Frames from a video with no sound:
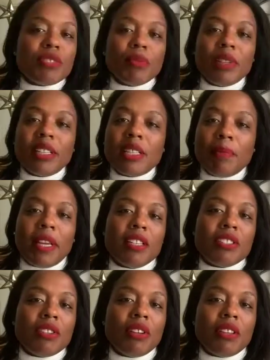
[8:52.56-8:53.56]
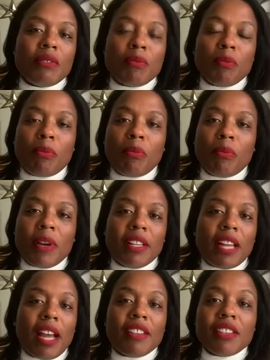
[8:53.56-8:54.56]
really depends on
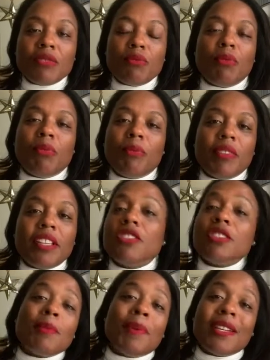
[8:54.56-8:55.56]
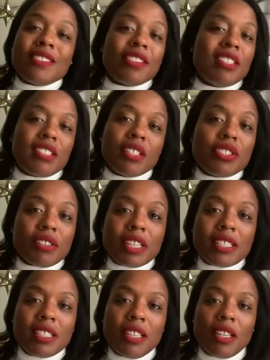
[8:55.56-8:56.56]
it just depends on the
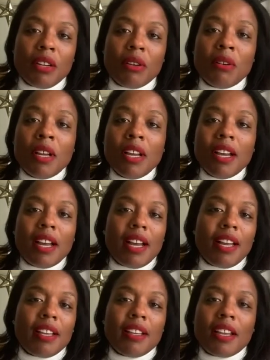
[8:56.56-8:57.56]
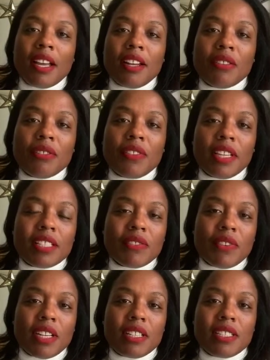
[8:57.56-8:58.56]
district. I don't think it's
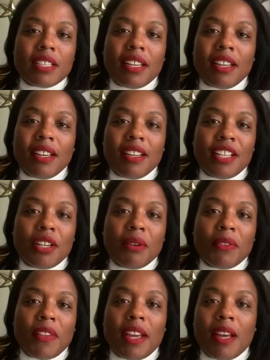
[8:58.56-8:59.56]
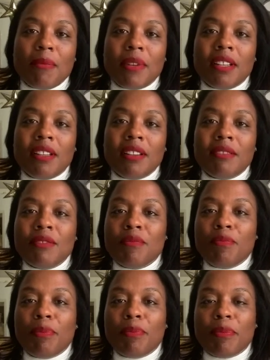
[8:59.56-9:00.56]
fair to say, that I'm going to
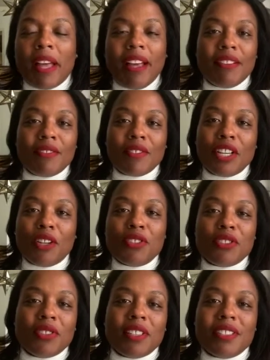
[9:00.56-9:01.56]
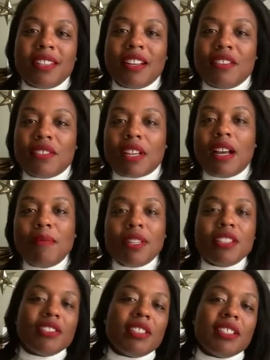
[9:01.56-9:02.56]
have, do these narratives. Like, I'm going
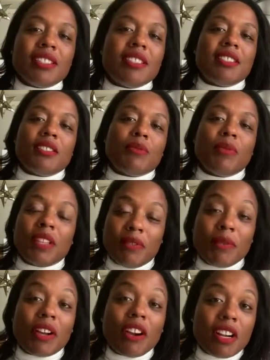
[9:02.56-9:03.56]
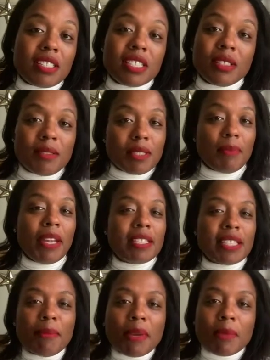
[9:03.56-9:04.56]
to do this in regards to the
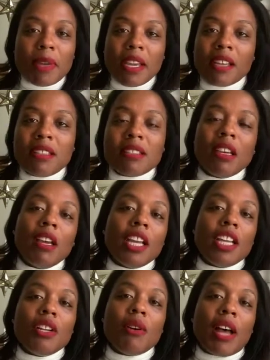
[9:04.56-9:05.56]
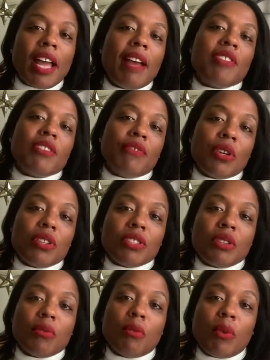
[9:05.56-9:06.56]
pandemic, because, I have to focus
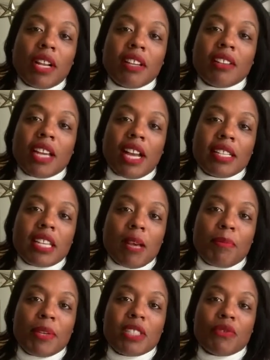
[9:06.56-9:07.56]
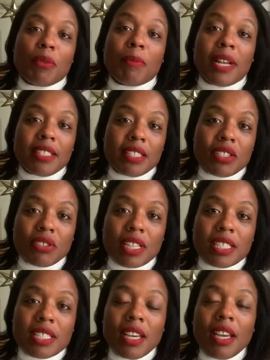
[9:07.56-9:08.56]
on what are the hot topics for my
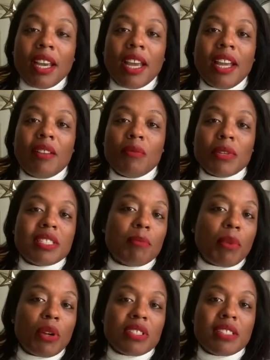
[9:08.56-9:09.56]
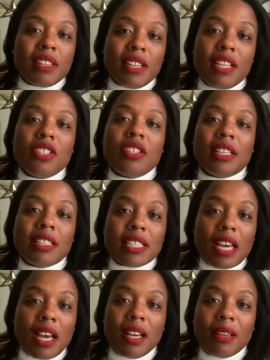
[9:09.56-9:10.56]
district and what's the pulse of the nation at the
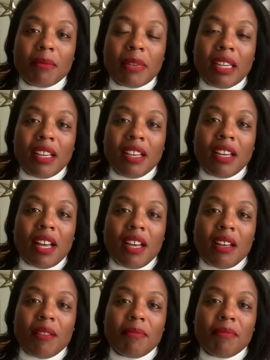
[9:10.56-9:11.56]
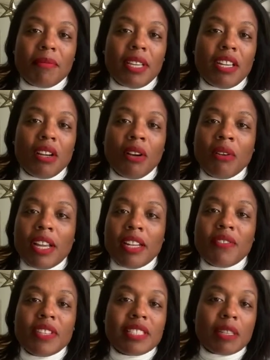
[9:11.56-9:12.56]
time. And
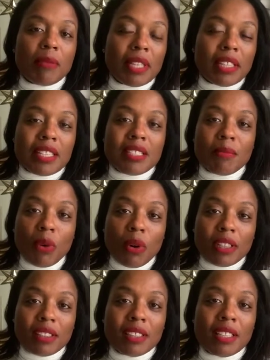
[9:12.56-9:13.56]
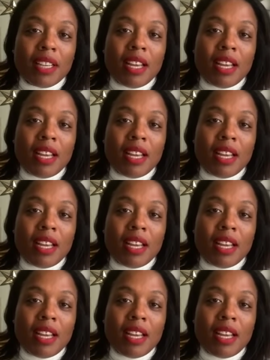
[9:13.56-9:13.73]
if it's something that's important